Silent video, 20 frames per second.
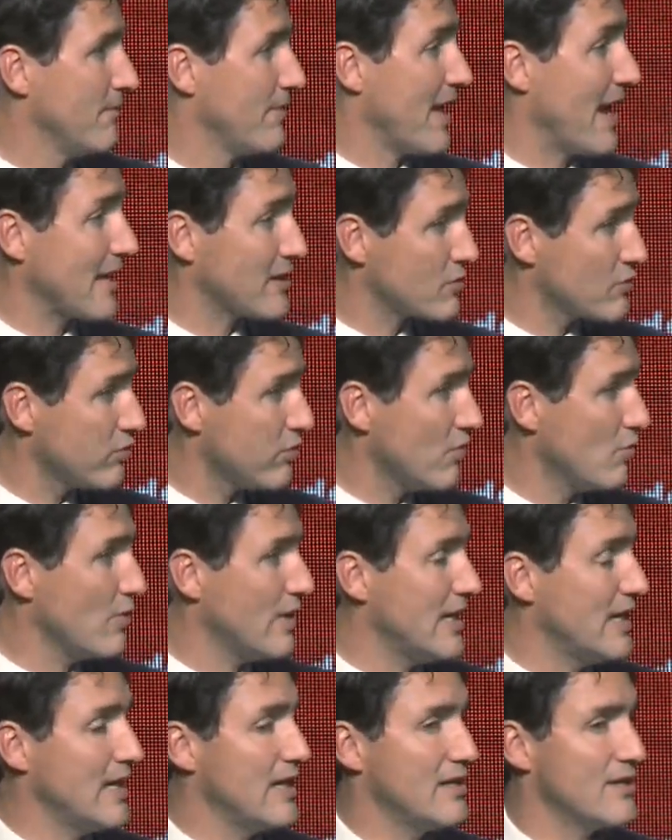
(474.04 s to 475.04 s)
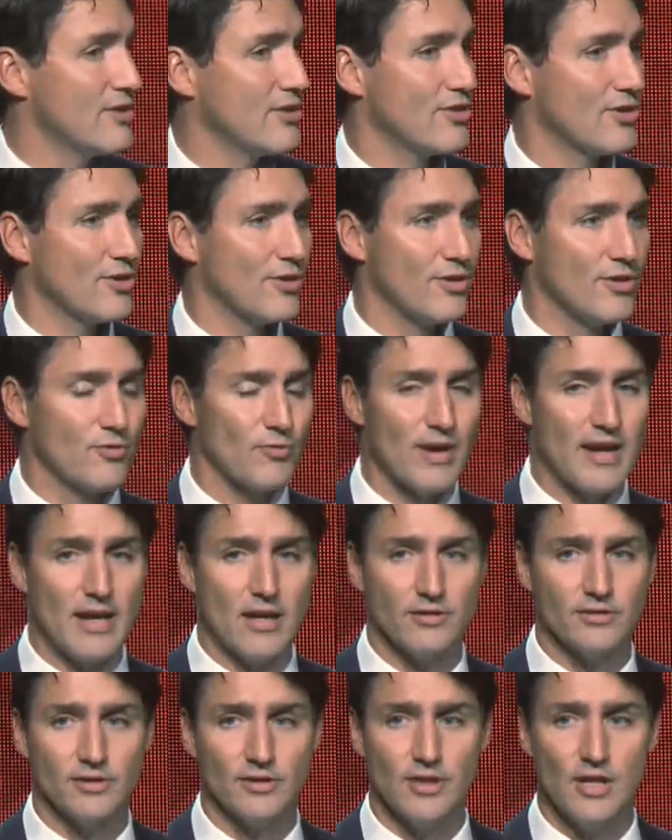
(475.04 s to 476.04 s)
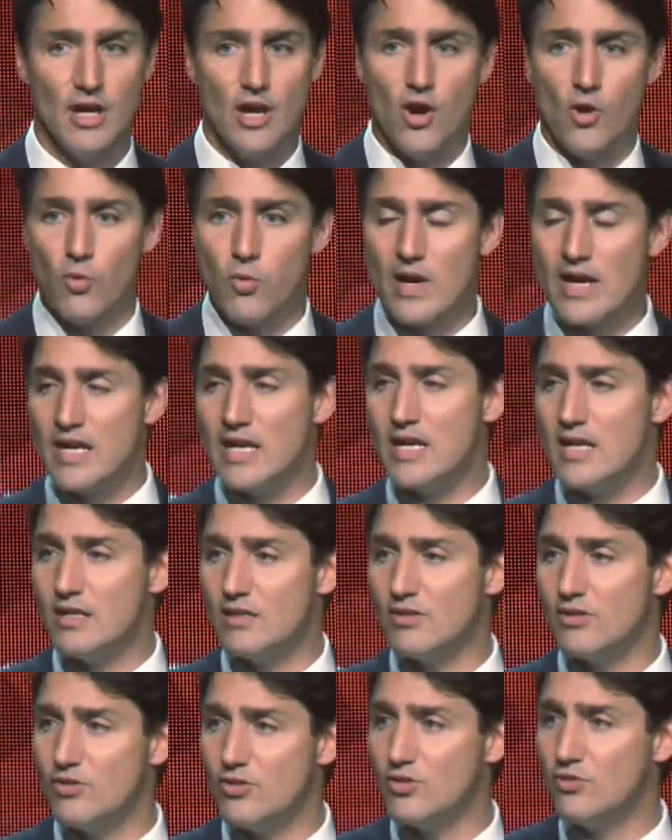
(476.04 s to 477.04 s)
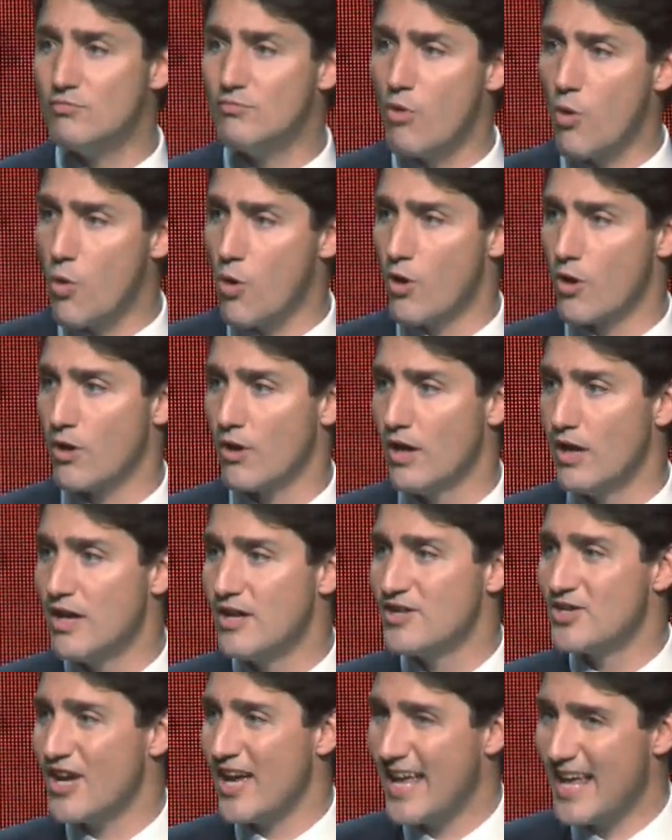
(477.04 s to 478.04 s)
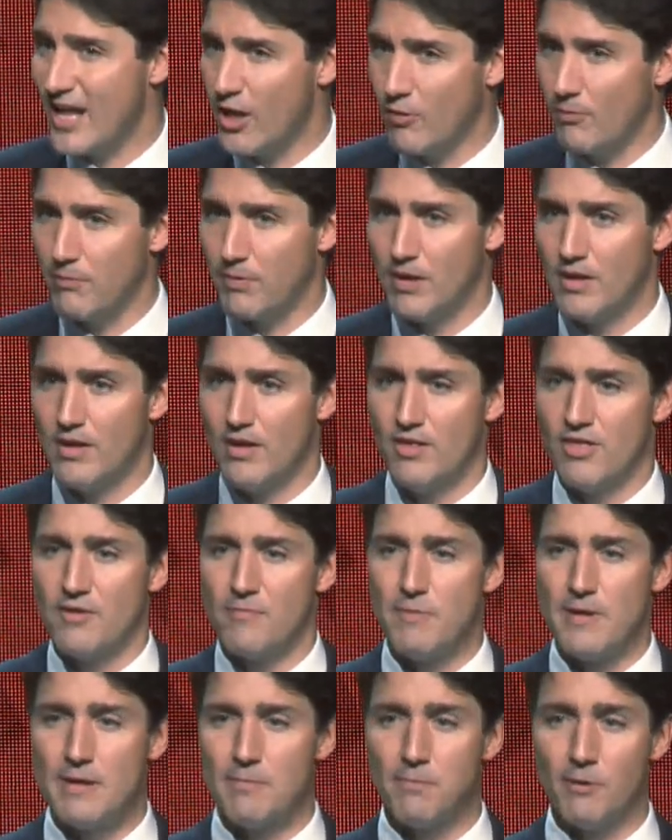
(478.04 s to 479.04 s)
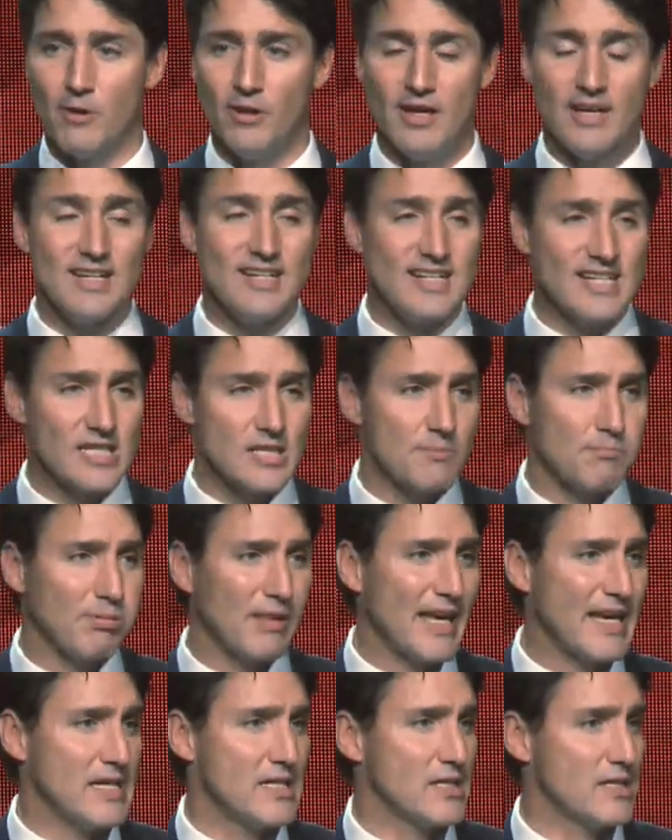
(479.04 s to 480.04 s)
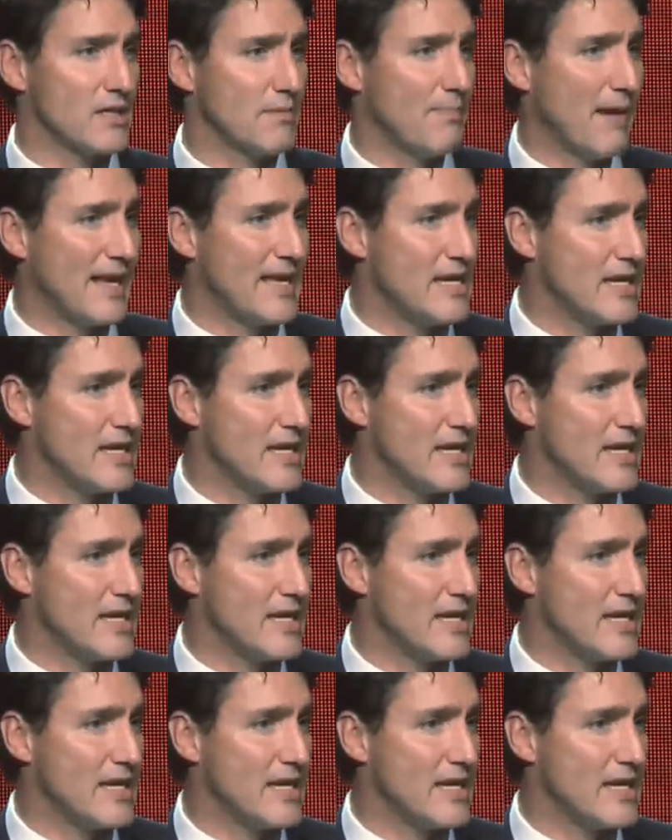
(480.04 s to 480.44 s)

That's what we need to turn around. We need to do more to help the people displaced by